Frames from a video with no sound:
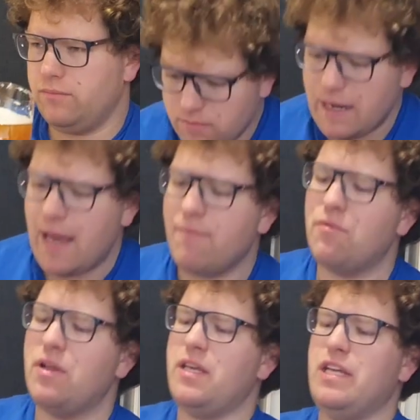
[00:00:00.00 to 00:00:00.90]
But I am
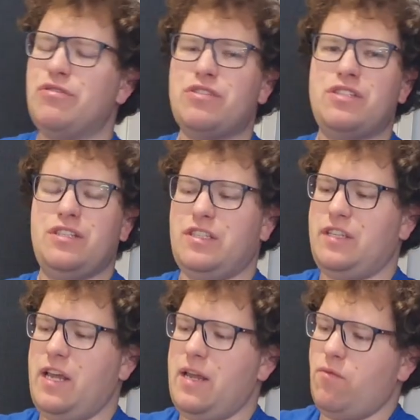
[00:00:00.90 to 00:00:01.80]
really interested to
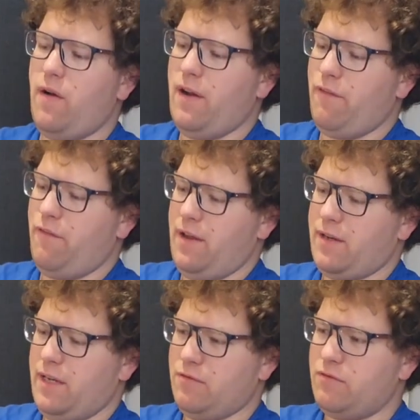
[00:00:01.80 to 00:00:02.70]
see what
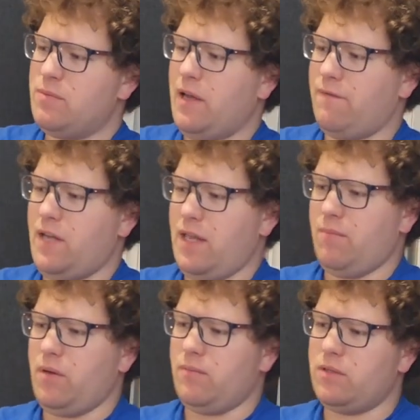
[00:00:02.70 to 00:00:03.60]
effect these ribs have down the bottom.